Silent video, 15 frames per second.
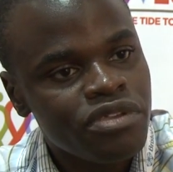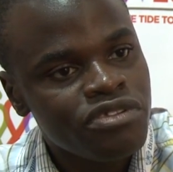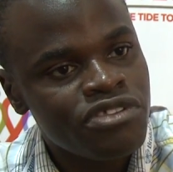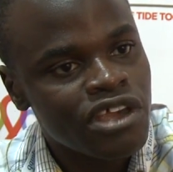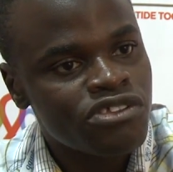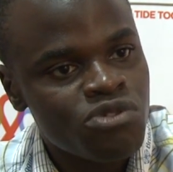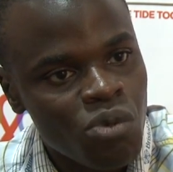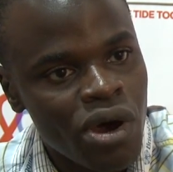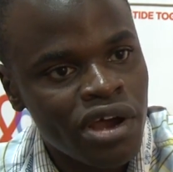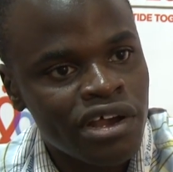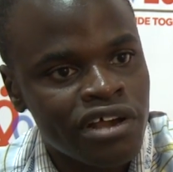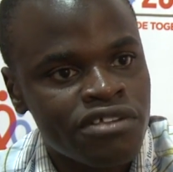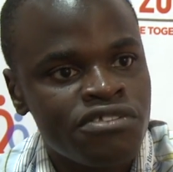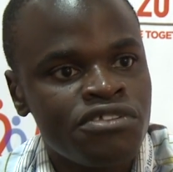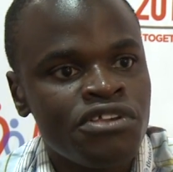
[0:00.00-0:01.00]
sex
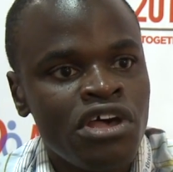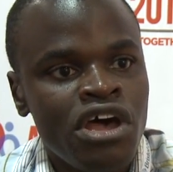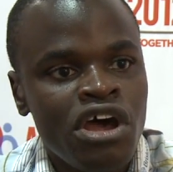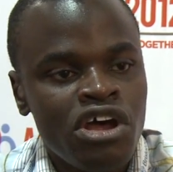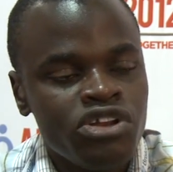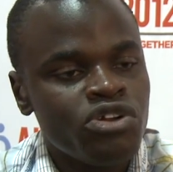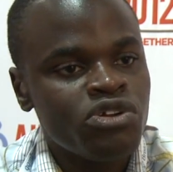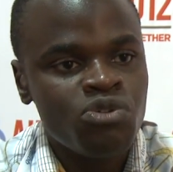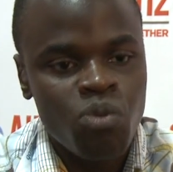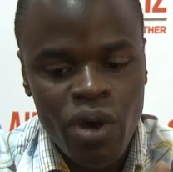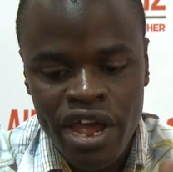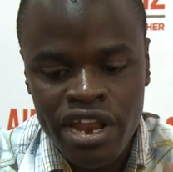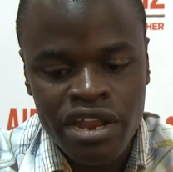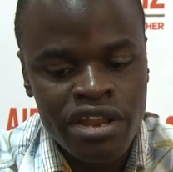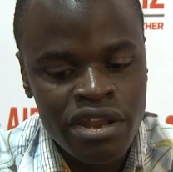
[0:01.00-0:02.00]
workers, not
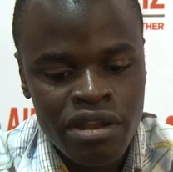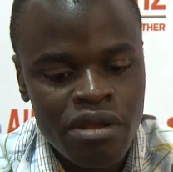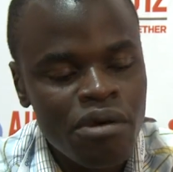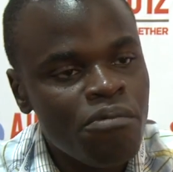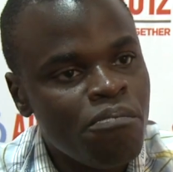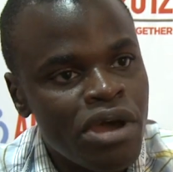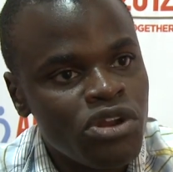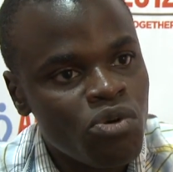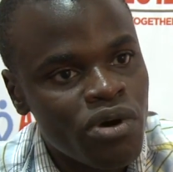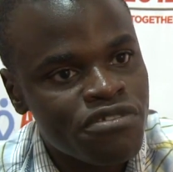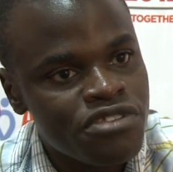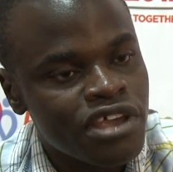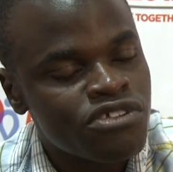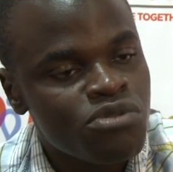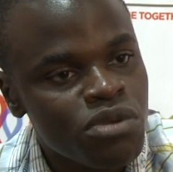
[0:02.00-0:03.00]
when men who
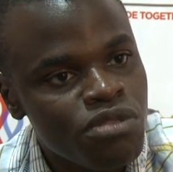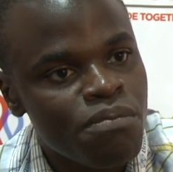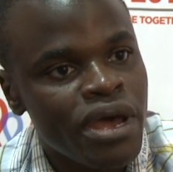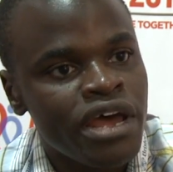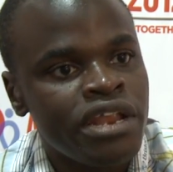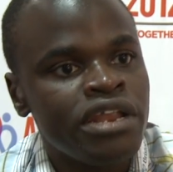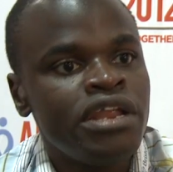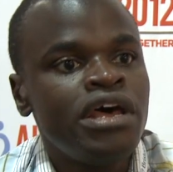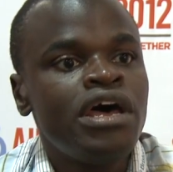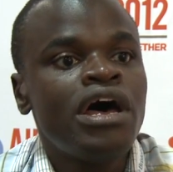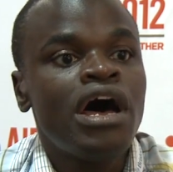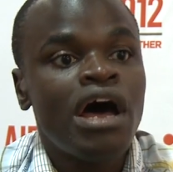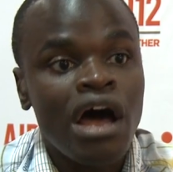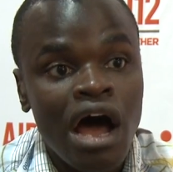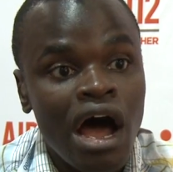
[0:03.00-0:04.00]
have sex with men
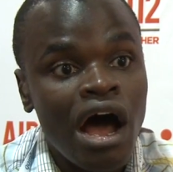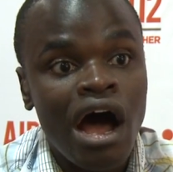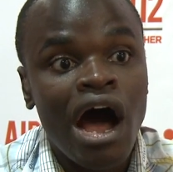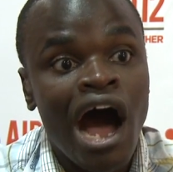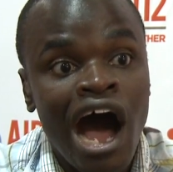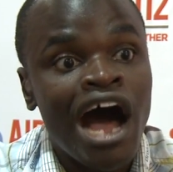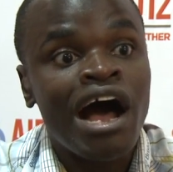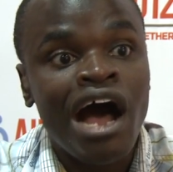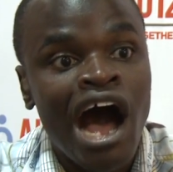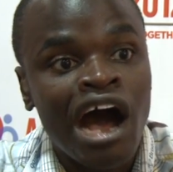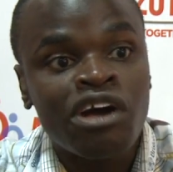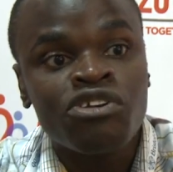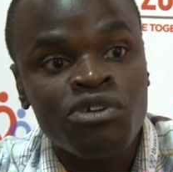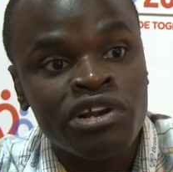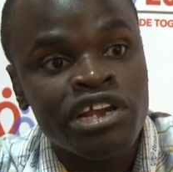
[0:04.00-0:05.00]
are
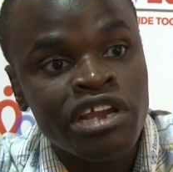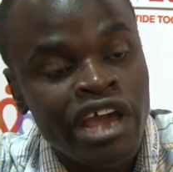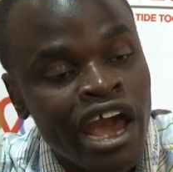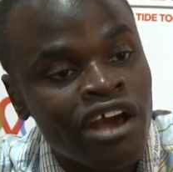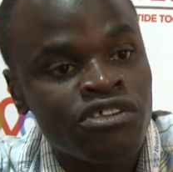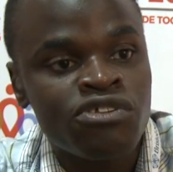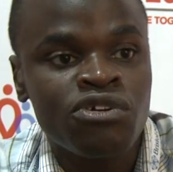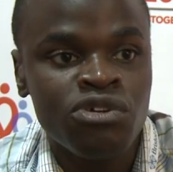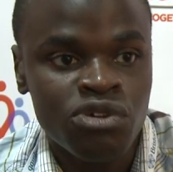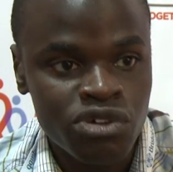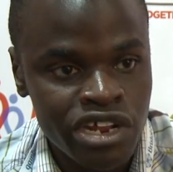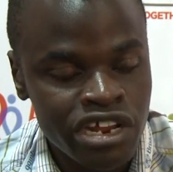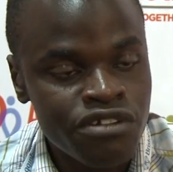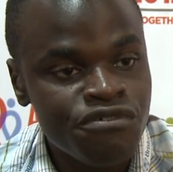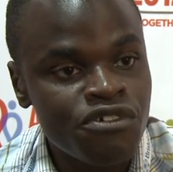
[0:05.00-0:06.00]
actually
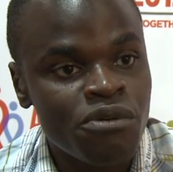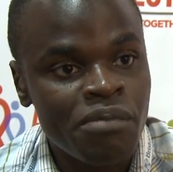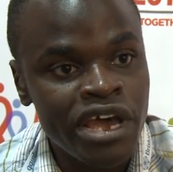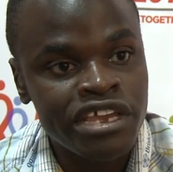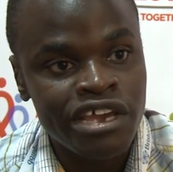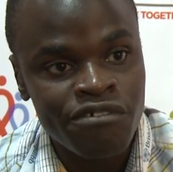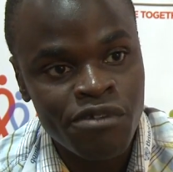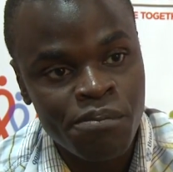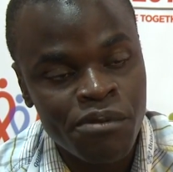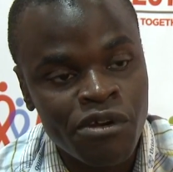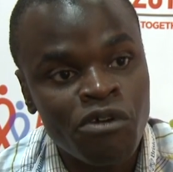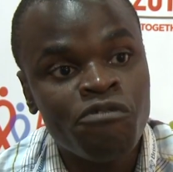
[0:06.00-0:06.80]
excluded from HIV